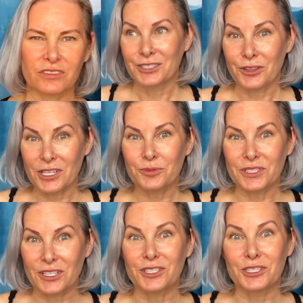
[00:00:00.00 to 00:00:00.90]
So this
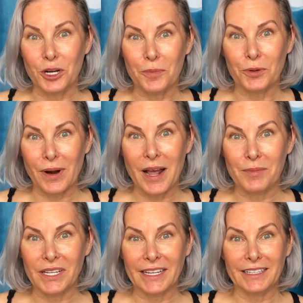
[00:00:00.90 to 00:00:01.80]
was a super
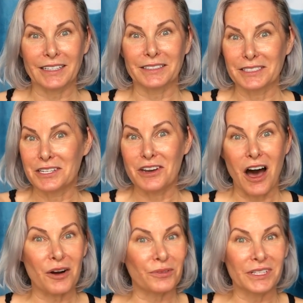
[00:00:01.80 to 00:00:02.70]
rambling,
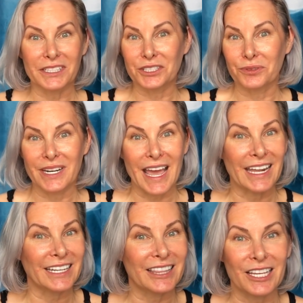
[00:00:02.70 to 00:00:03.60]
not really doing
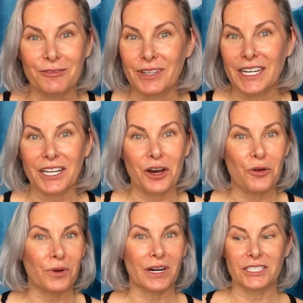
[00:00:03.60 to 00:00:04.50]
anything
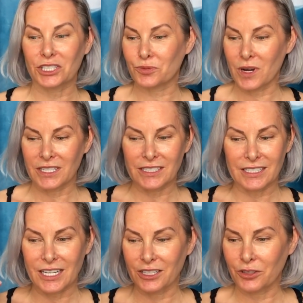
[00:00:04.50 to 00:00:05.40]
video, where I just wanted to
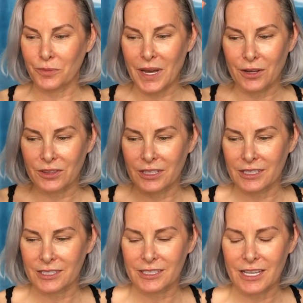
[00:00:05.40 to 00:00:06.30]
tell you about
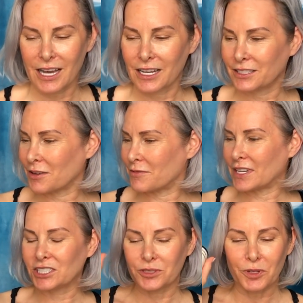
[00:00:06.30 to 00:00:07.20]
this uh, the
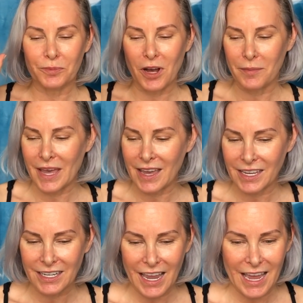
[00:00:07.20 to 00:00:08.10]
vegetable
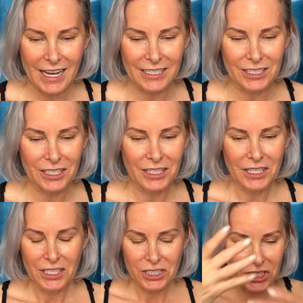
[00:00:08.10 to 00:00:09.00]
pomade and
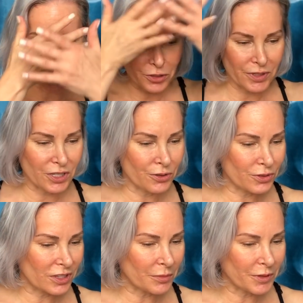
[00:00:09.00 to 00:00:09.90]
share with
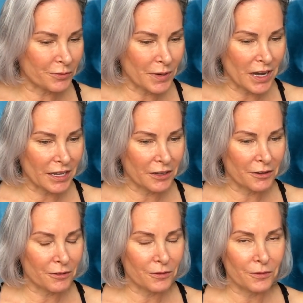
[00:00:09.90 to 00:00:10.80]
you some of my
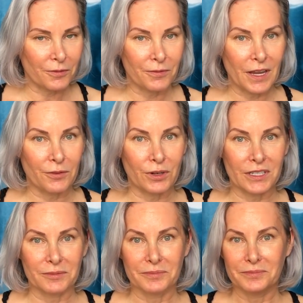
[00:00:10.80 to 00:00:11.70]

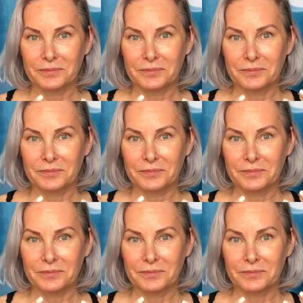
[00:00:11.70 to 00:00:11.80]
favorite,